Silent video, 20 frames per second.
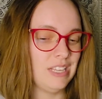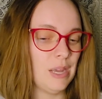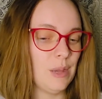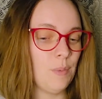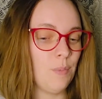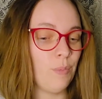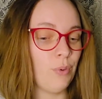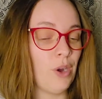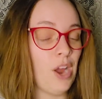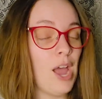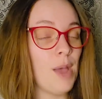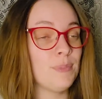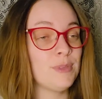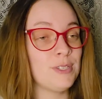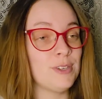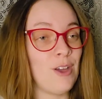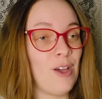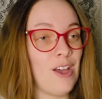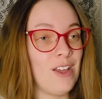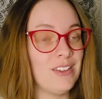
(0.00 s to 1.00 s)
Perhaps
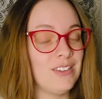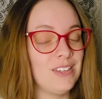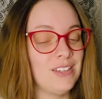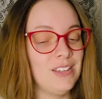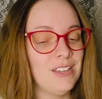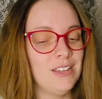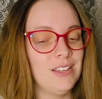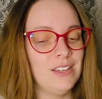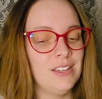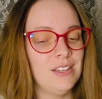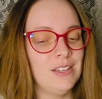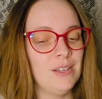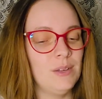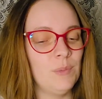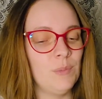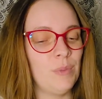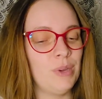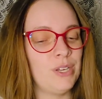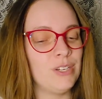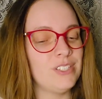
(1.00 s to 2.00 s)
not,
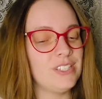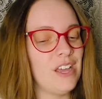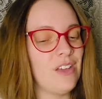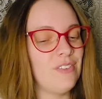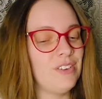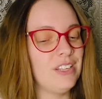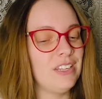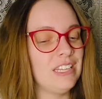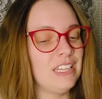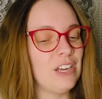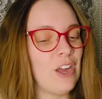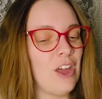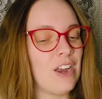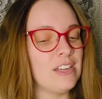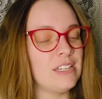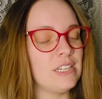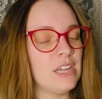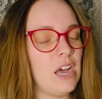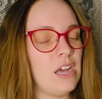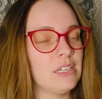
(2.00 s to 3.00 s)
but you're definitely not a
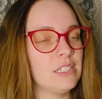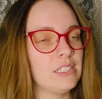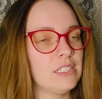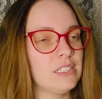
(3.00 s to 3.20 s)
duck.